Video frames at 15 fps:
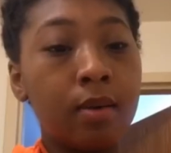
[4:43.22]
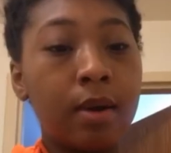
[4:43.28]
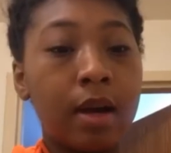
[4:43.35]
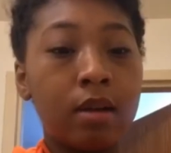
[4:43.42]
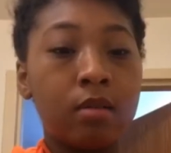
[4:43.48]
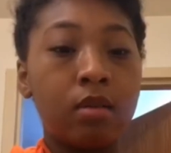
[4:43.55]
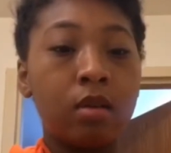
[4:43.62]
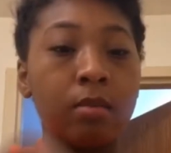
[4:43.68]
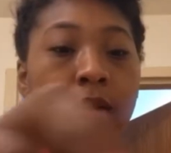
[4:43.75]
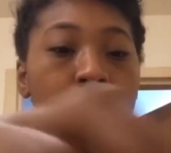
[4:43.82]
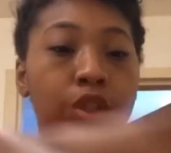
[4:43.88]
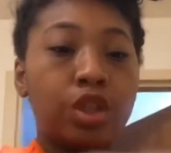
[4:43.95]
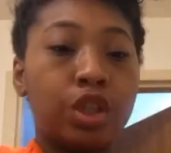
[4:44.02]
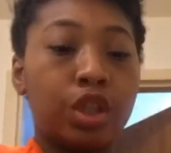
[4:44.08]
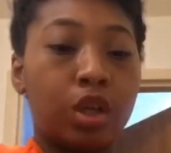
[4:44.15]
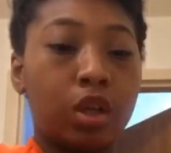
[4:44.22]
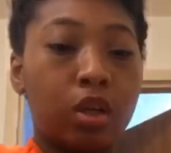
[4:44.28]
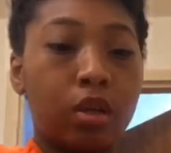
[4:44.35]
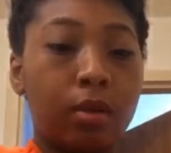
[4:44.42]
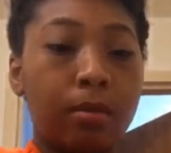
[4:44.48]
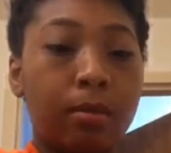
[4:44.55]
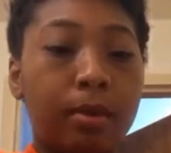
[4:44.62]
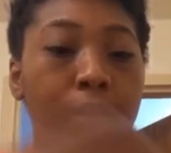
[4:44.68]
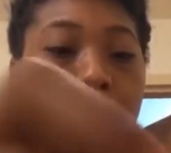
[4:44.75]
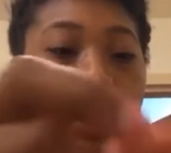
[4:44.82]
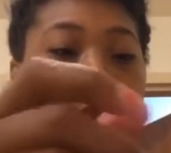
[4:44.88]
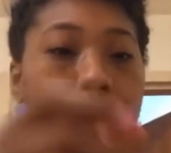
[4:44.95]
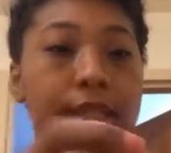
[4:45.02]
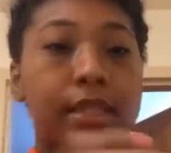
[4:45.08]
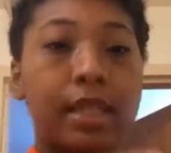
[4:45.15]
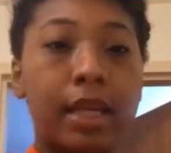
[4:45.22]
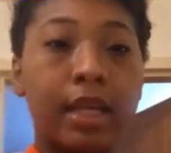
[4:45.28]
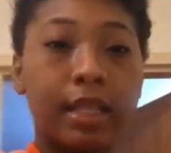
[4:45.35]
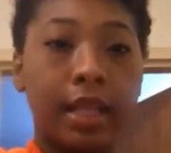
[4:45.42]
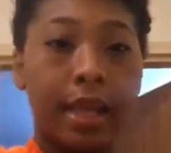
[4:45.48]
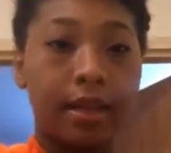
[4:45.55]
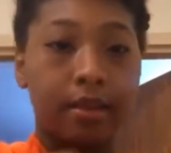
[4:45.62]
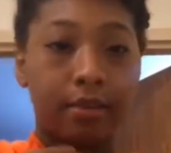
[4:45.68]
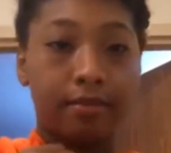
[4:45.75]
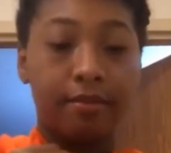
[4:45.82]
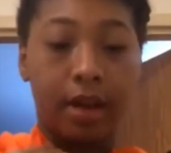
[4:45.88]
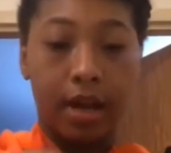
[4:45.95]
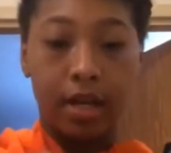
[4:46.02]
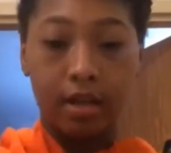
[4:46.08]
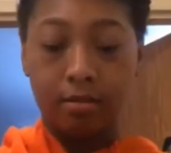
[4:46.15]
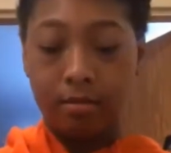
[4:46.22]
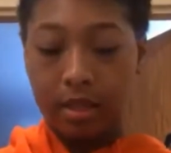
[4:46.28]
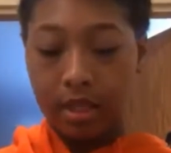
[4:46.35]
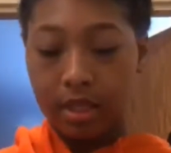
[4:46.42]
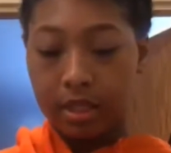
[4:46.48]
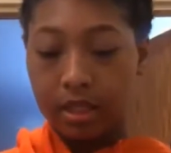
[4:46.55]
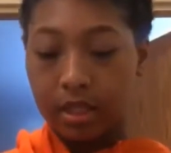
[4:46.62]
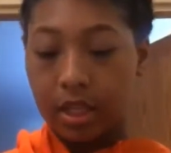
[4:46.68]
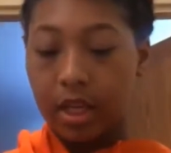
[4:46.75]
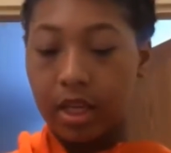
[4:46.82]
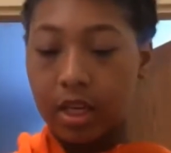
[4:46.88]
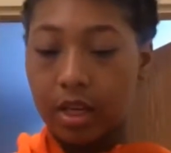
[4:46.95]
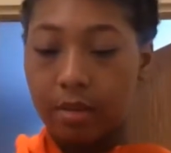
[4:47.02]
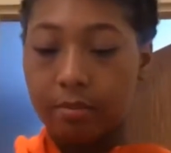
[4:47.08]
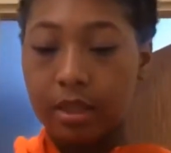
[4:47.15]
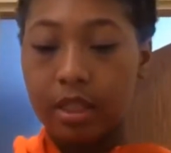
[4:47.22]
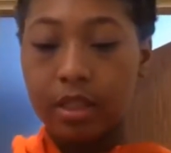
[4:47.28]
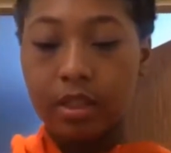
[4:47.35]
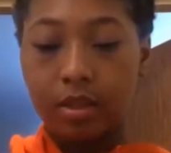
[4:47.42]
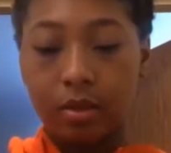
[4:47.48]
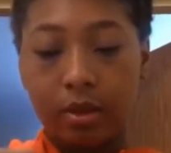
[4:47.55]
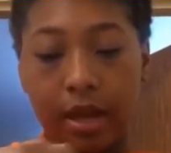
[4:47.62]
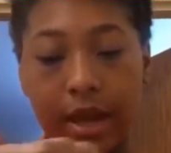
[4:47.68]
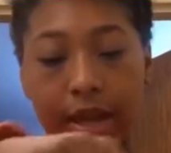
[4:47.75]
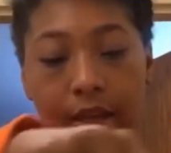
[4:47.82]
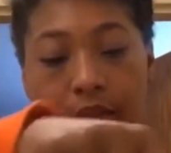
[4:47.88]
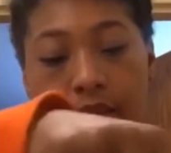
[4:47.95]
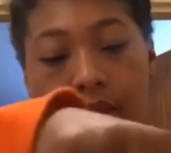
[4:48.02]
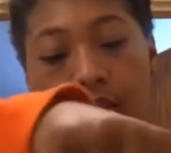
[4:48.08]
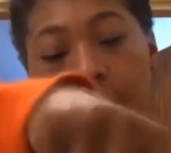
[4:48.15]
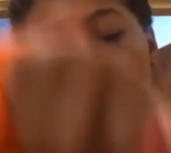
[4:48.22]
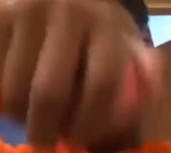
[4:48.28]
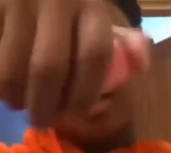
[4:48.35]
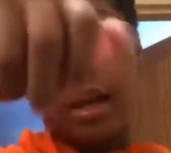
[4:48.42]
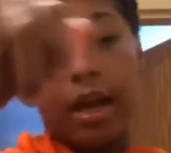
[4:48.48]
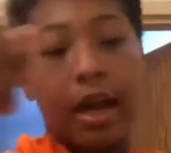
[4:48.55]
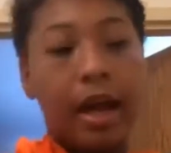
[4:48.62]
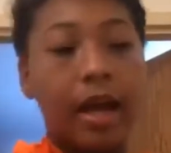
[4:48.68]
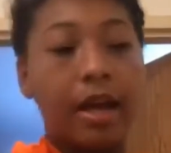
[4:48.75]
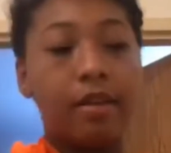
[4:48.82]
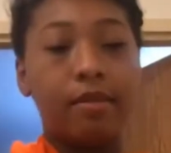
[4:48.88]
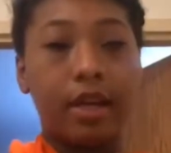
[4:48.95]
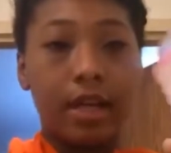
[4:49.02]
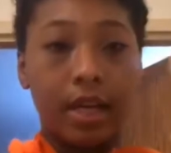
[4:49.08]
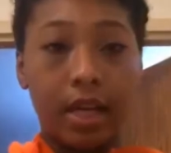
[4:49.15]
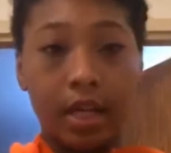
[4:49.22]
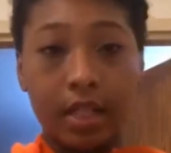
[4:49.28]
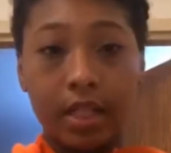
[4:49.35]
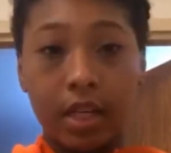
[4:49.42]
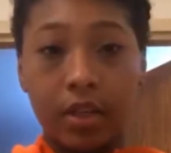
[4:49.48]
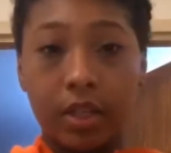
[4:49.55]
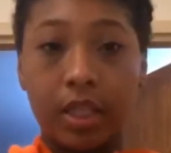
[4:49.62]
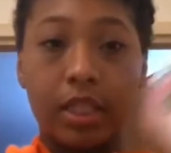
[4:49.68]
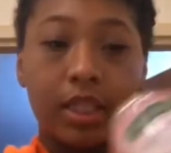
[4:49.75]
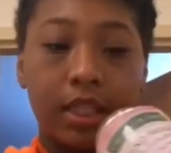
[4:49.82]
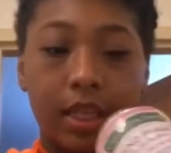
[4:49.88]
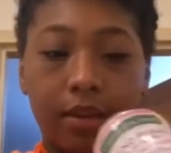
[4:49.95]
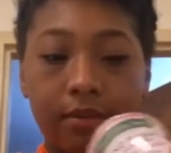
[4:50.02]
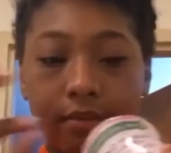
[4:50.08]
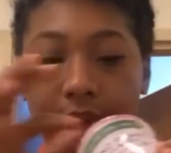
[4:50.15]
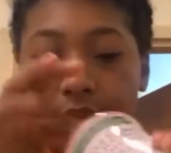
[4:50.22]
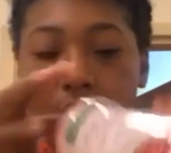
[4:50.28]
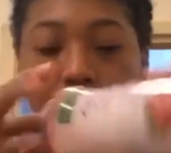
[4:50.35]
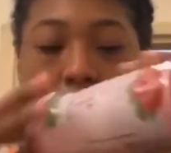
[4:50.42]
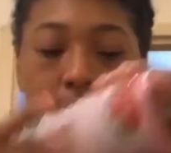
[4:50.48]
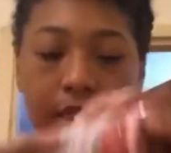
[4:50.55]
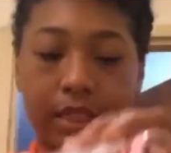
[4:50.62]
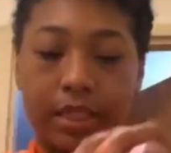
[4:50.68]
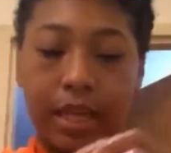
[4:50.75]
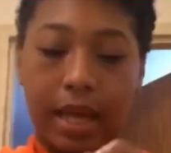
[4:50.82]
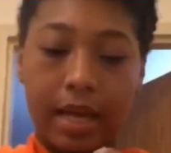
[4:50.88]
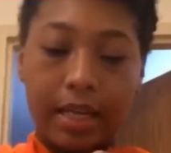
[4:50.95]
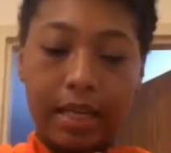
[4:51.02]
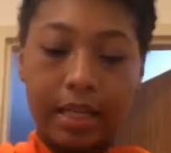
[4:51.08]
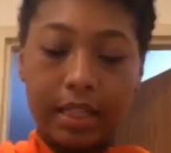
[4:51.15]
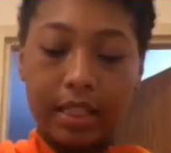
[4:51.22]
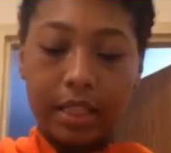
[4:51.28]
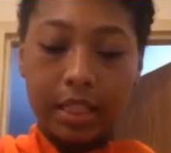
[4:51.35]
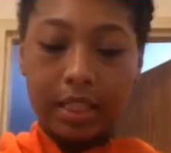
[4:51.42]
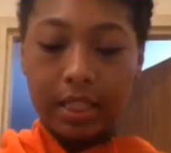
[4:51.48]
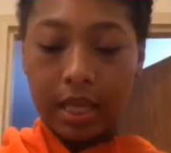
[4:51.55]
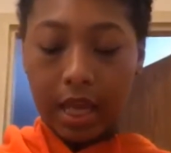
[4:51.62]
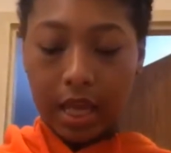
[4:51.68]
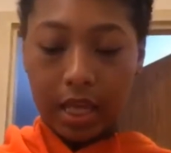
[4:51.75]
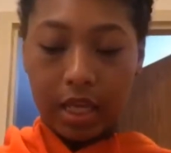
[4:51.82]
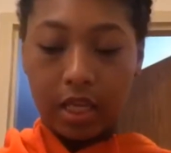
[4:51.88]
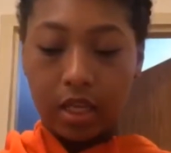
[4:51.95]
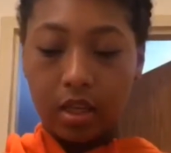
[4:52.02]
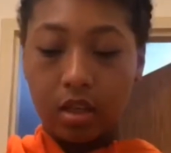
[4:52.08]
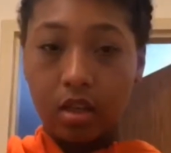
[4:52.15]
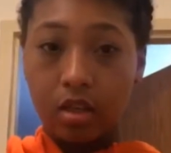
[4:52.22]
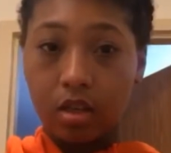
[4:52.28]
I don't know about you but I take like vitamins and gummies. So like I have like here now a skin vitamins that I like to take.